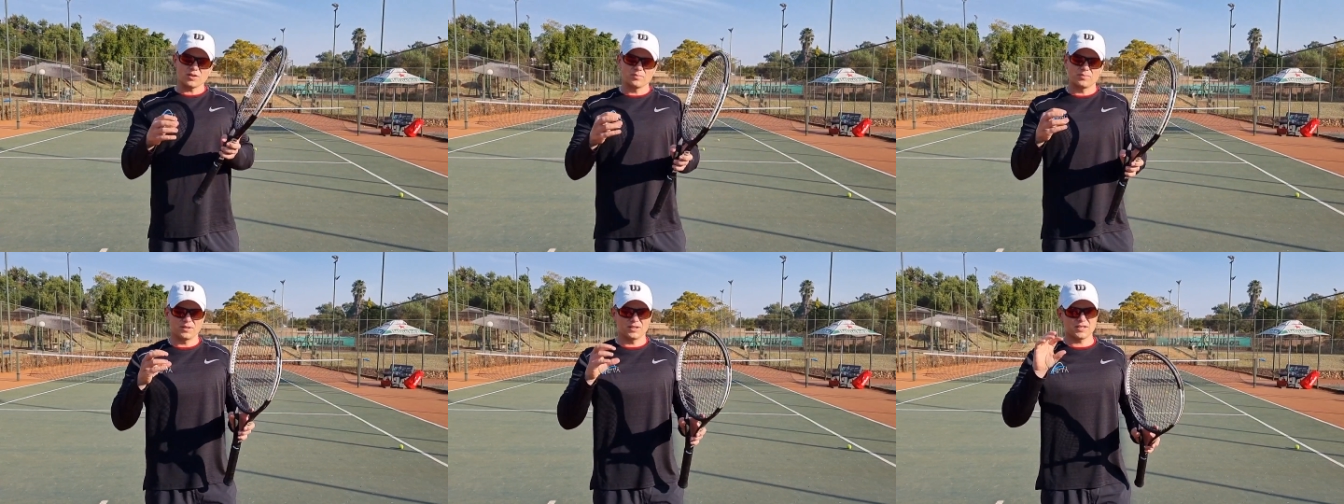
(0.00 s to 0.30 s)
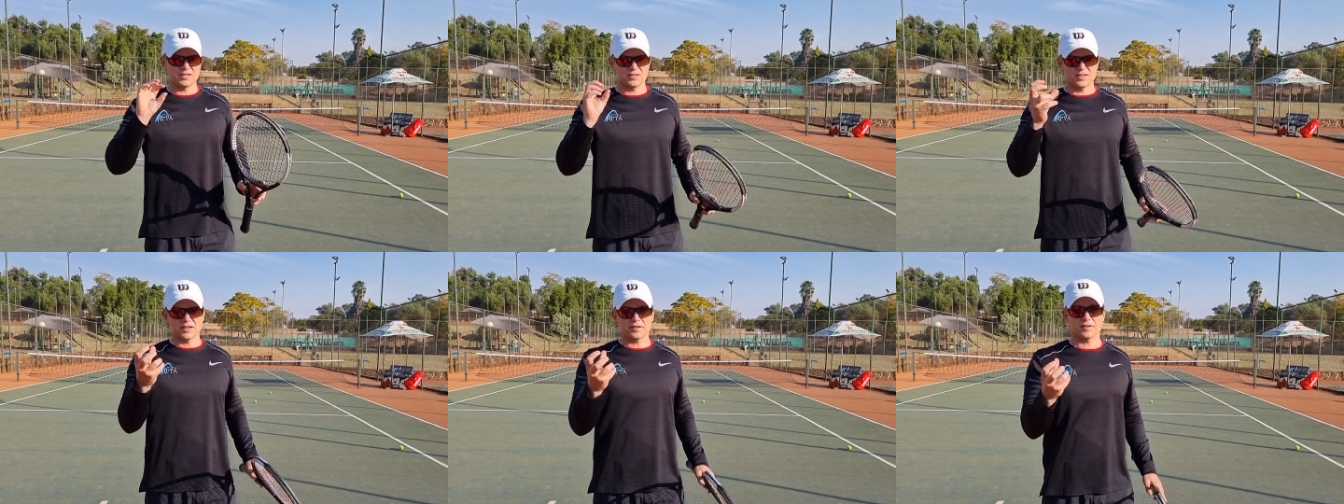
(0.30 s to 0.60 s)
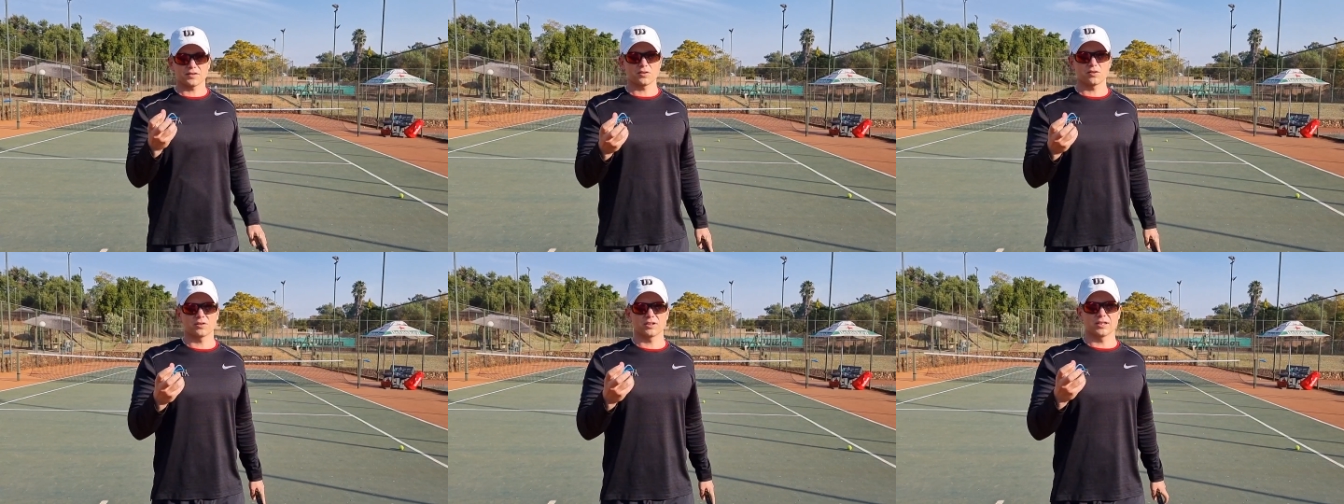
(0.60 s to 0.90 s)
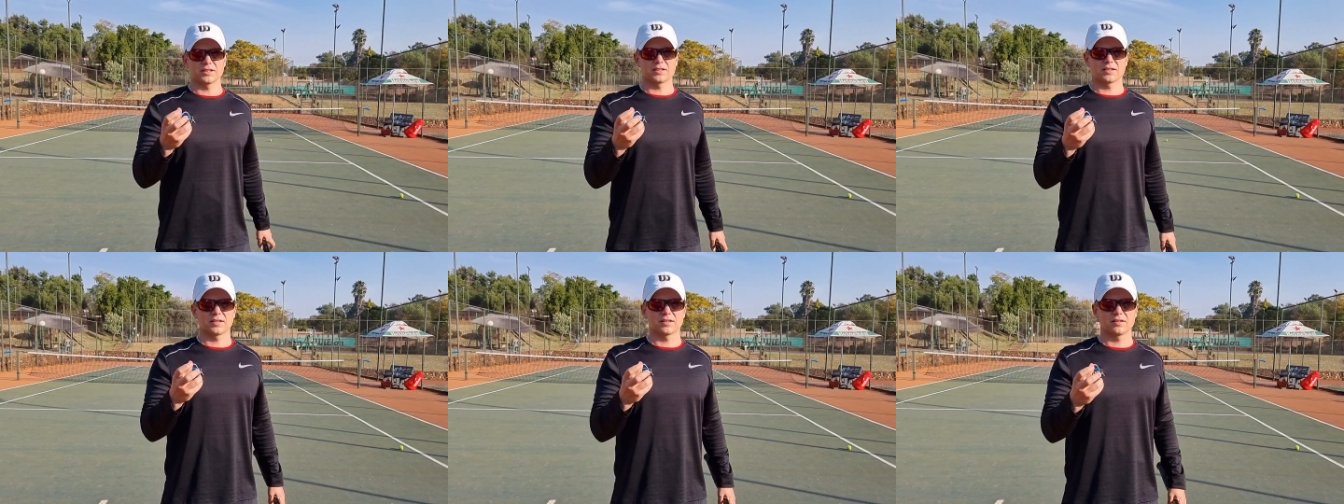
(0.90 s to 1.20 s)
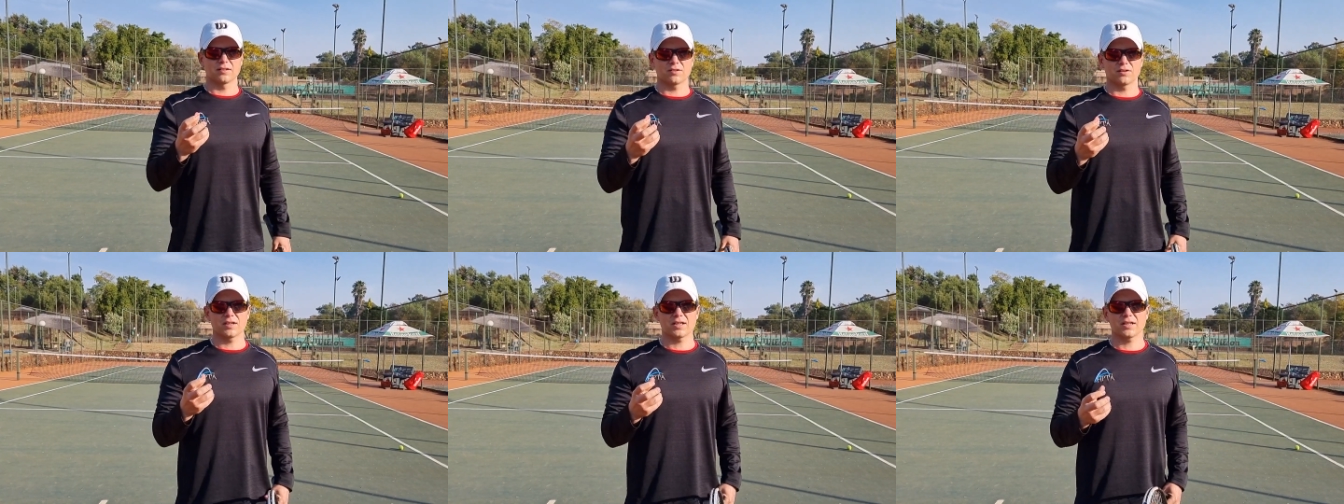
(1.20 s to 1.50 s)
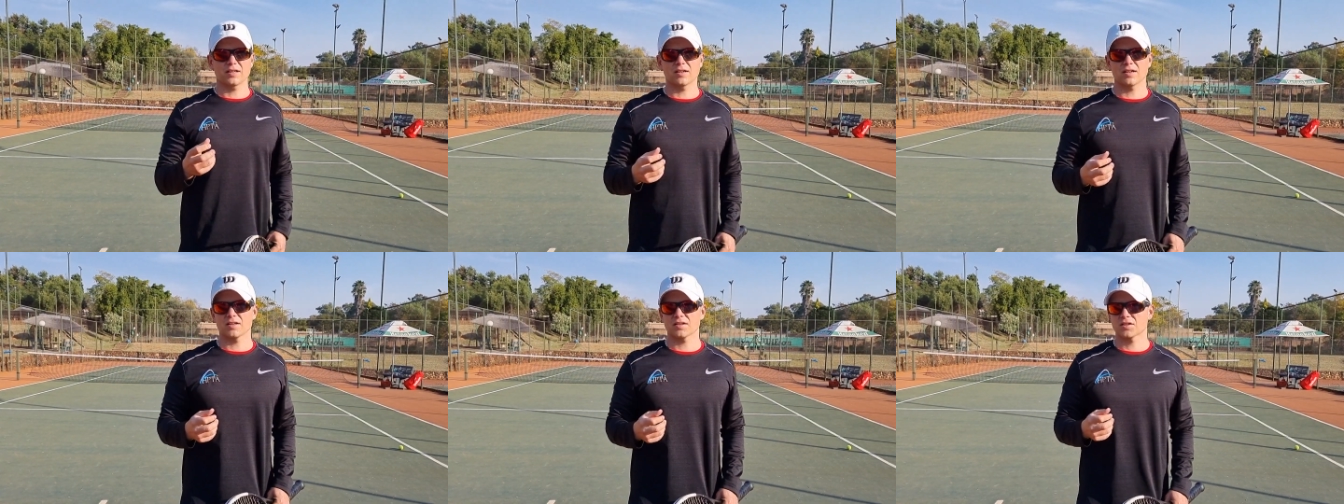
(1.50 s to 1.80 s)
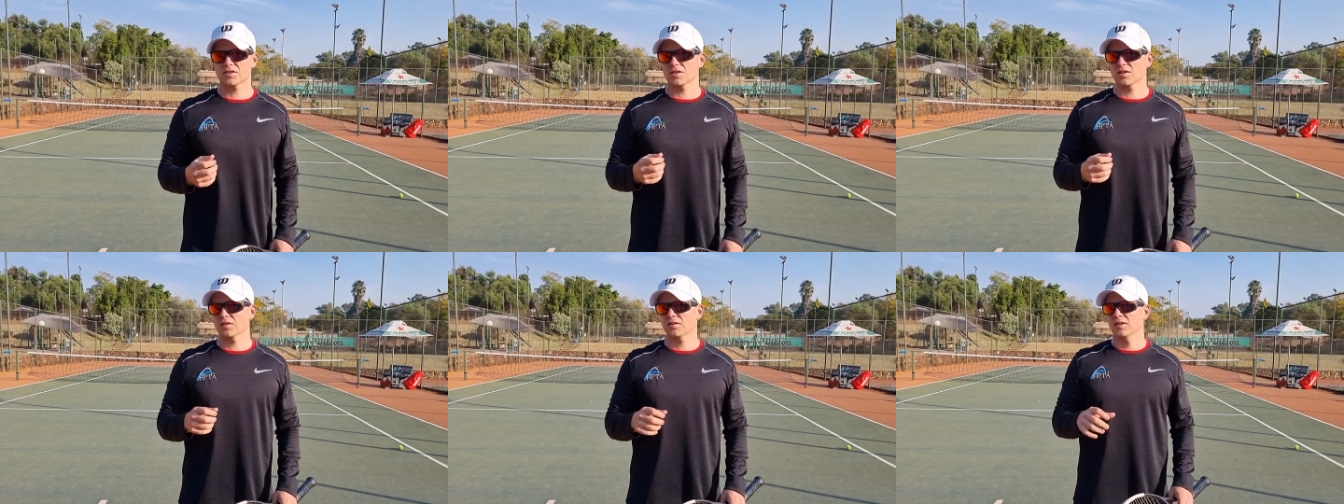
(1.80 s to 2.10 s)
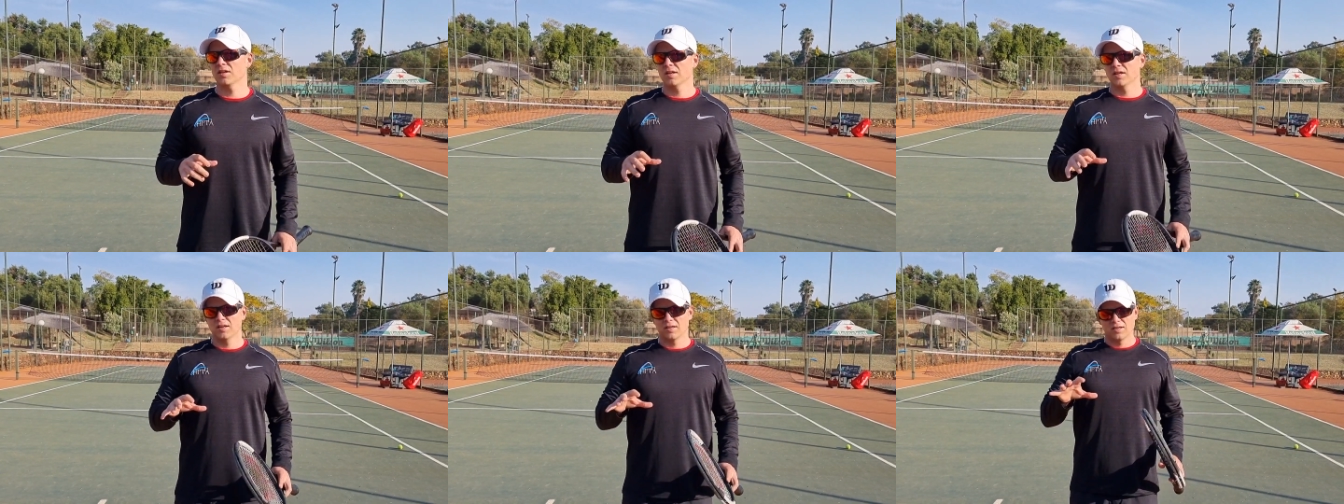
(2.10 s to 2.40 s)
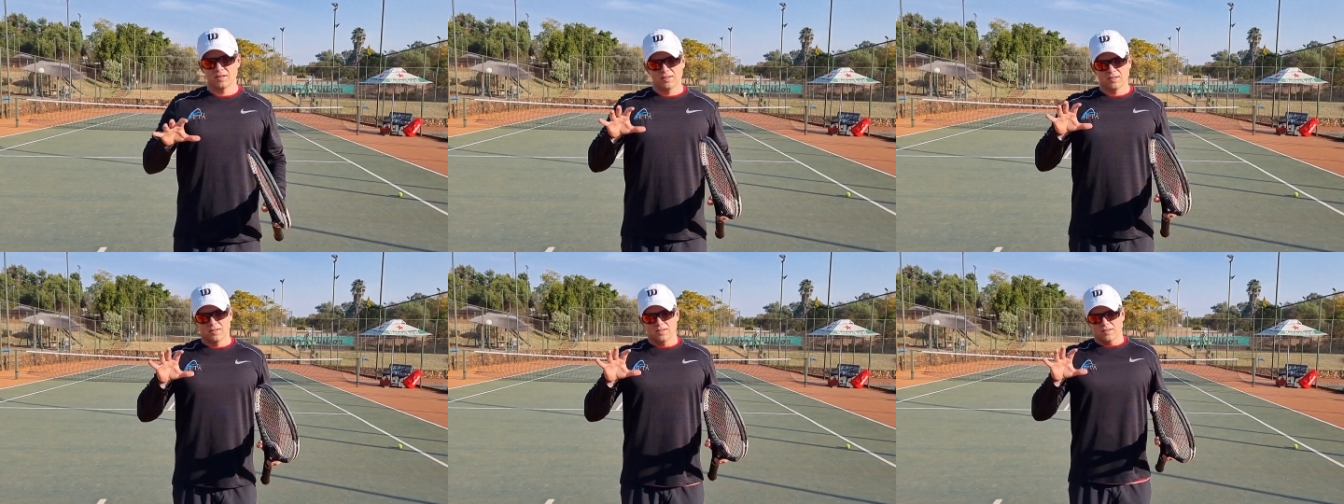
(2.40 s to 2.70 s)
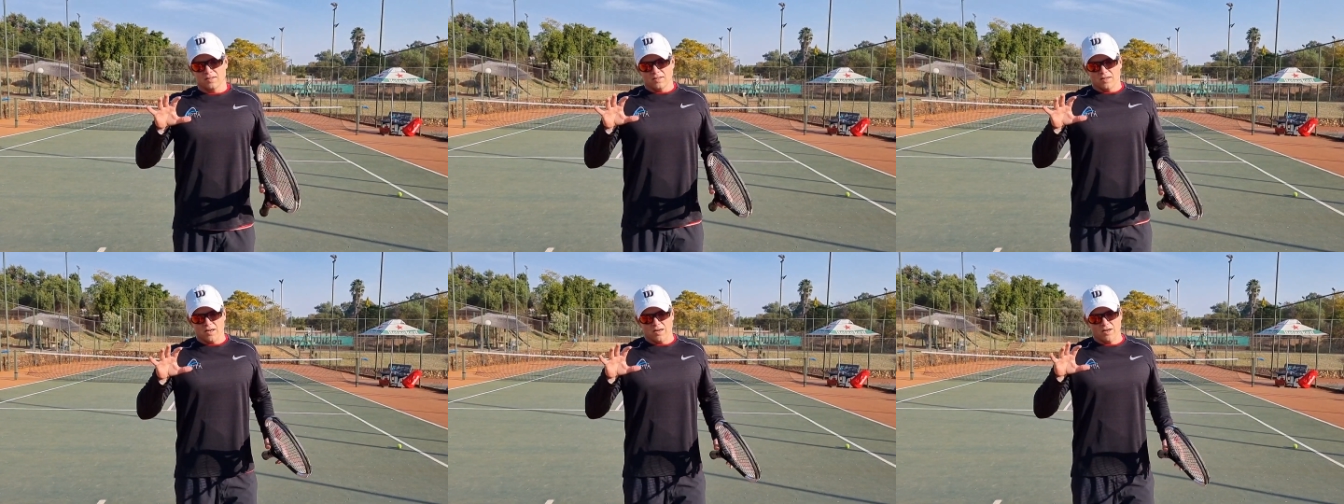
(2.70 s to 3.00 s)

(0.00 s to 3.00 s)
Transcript: but there's nothing on it. Okay guys, so I